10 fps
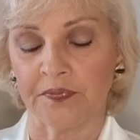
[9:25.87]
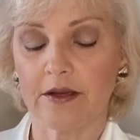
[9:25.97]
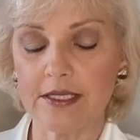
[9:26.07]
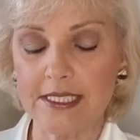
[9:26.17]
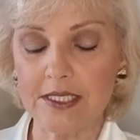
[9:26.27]

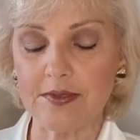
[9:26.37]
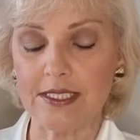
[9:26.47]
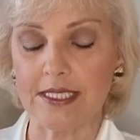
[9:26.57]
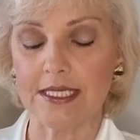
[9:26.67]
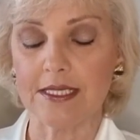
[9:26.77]

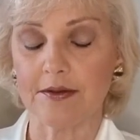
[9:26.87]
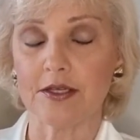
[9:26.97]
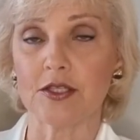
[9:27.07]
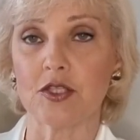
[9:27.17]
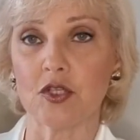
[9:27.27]
Consequently,
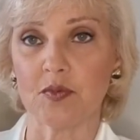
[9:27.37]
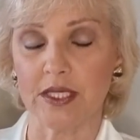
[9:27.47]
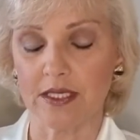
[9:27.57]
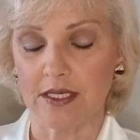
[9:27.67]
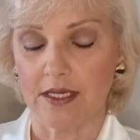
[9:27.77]

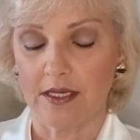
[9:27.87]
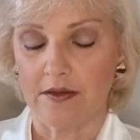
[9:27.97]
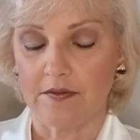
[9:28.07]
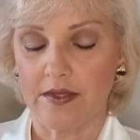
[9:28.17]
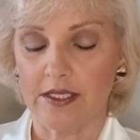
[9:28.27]
assuming
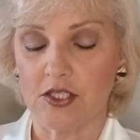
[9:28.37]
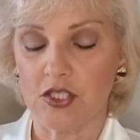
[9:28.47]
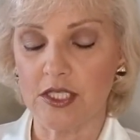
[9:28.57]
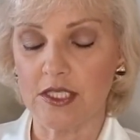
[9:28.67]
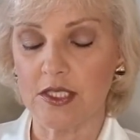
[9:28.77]
that
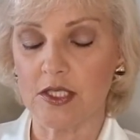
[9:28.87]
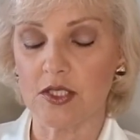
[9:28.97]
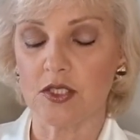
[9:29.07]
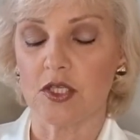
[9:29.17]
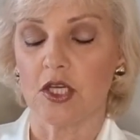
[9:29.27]
she
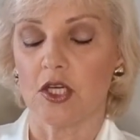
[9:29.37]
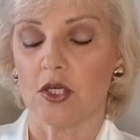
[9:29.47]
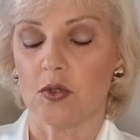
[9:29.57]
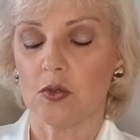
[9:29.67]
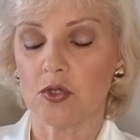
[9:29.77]
is
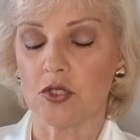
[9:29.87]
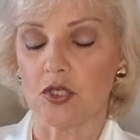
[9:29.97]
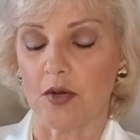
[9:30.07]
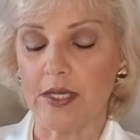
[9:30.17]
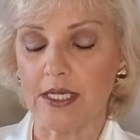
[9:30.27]

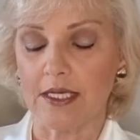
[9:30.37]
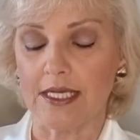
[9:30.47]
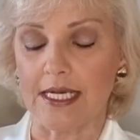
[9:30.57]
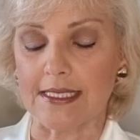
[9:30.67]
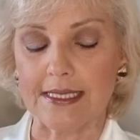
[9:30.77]

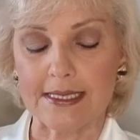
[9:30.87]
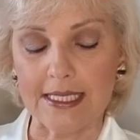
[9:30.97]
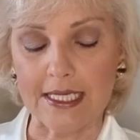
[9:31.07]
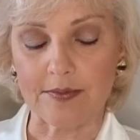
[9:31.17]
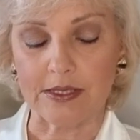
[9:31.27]
autonomically
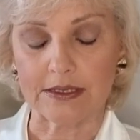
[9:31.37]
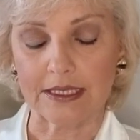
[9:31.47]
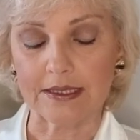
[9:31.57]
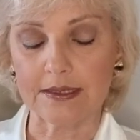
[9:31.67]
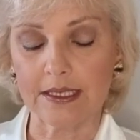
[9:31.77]
unstable,
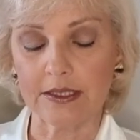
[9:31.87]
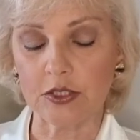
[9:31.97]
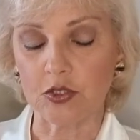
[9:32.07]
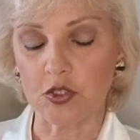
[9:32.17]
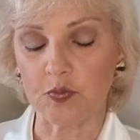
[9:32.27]
I
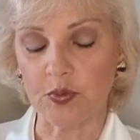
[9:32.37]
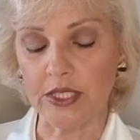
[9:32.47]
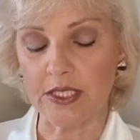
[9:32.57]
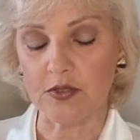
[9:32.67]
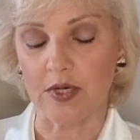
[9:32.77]
decided to
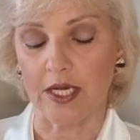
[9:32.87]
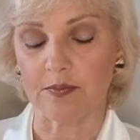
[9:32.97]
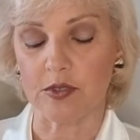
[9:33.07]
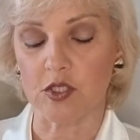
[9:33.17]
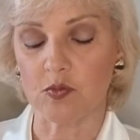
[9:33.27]

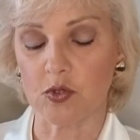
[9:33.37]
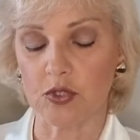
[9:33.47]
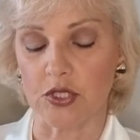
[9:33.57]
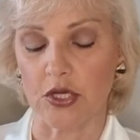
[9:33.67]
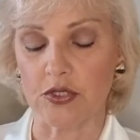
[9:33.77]
prescribe a small
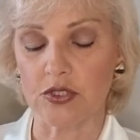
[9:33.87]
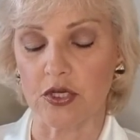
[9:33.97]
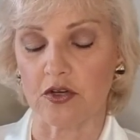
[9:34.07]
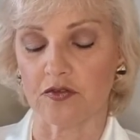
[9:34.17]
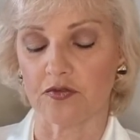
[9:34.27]
dose
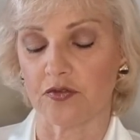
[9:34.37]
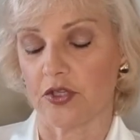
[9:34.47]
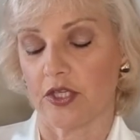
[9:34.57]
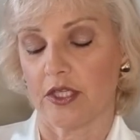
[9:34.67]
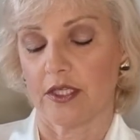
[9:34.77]
of
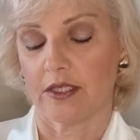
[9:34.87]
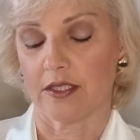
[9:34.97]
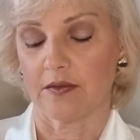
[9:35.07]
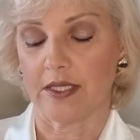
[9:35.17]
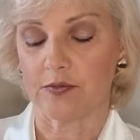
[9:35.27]

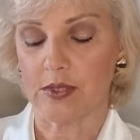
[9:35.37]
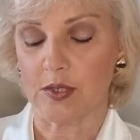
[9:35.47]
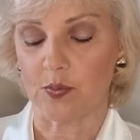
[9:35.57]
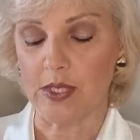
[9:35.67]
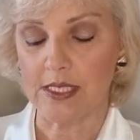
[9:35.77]
that was
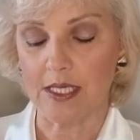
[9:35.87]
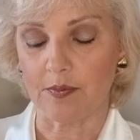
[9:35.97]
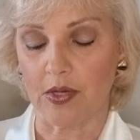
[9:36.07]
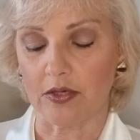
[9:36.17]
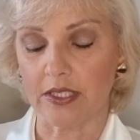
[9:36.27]
a beta
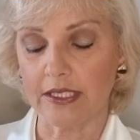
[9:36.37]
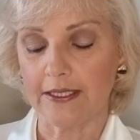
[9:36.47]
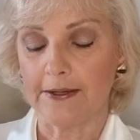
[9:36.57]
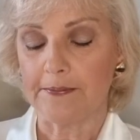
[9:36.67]
blocker,